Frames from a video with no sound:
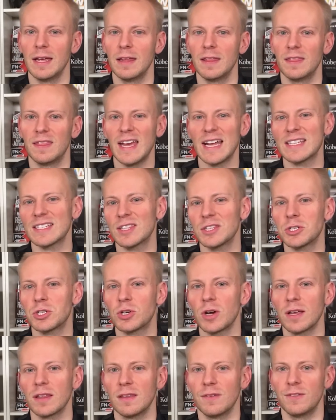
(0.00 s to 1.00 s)
That's the
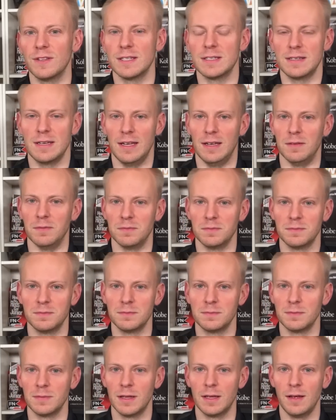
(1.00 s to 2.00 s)
strength of this team.
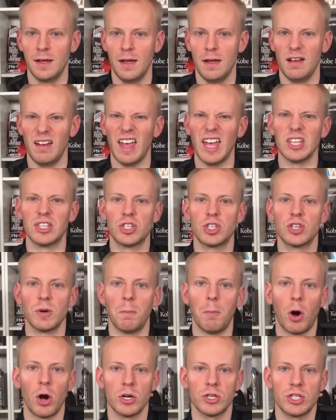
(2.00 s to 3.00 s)
It's
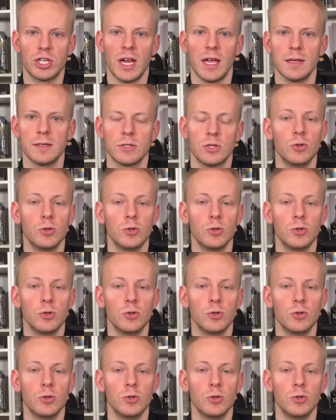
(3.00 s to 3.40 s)
Ja'Marr Chase,